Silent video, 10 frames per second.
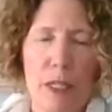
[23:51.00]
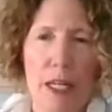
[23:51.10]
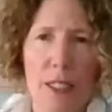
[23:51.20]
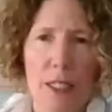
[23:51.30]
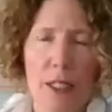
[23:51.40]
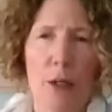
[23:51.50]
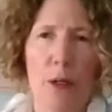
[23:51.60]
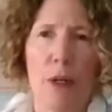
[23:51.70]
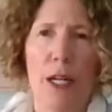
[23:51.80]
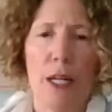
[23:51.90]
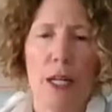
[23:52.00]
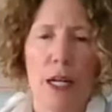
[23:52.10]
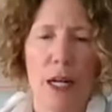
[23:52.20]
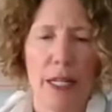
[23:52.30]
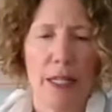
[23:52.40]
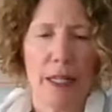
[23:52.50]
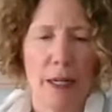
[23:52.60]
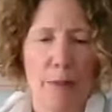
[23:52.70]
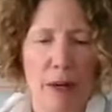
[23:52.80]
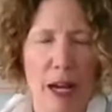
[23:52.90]
And so I
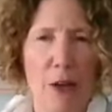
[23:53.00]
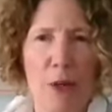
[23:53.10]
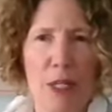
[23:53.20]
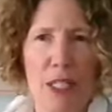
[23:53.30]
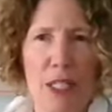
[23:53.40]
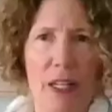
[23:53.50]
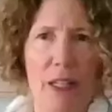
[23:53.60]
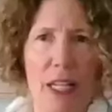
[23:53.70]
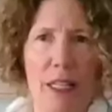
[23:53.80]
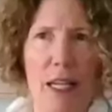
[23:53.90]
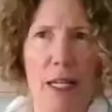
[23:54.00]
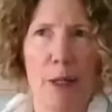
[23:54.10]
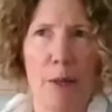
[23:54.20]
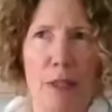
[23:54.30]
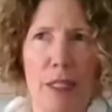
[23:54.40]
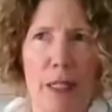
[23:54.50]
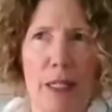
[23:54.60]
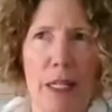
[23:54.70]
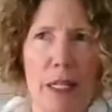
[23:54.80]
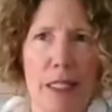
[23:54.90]
um, I always felt like that helped to
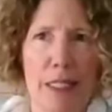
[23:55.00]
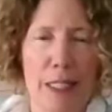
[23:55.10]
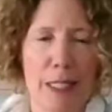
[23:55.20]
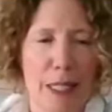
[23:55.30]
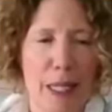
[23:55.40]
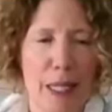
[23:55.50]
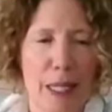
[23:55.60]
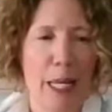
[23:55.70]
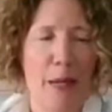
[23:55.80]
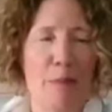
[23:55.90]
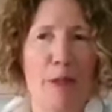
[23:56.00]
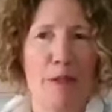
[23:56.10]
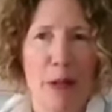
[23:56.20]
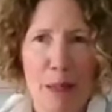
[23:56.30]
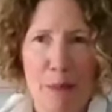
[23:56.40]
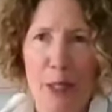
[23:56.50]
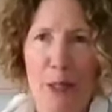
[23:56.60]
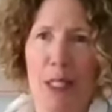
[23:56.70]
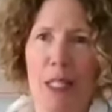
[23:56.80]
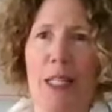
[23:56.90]
just kind of amplify my
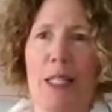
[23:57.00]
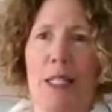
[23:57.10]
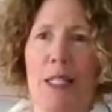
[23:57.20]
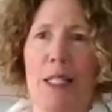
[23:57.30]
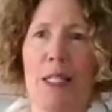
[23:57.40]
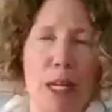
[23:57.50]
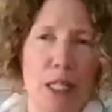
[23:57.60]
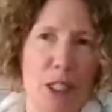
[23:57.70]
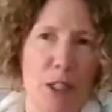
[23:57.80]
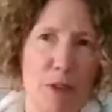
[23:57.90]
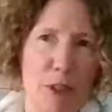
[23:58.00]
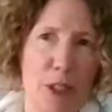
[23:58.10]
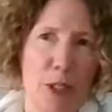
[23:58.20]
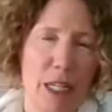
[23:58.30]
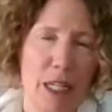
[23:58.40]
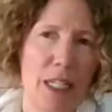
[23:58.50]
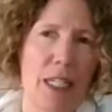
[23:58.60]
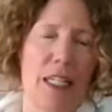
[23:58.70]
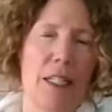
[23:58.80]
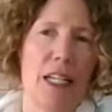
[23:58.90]
own sense of compassion for
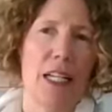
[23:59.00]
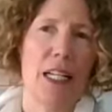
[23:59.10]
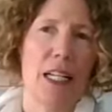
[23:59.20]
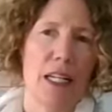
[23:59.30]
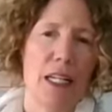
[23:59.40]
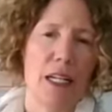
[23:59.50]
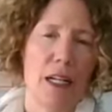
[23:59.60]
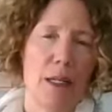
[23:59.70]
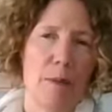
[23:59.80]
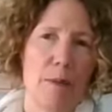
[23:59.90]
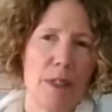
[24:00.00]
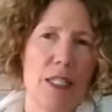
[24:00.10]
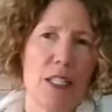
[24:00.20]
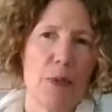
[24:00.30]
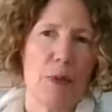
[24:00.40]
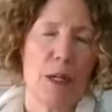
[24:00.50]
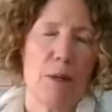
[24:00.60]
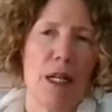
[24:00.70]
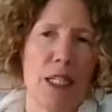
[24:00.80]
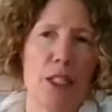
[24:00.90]
humanity that um, this is what our
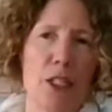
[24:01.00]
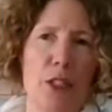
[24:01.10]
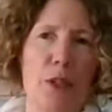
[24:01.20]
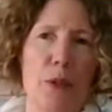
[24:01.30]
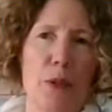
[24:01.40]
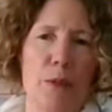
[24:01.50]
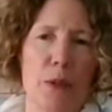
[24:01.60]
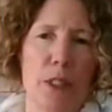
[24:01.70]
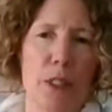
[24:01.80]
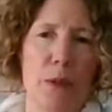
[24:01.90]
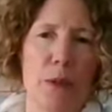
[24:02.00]
minds do and we're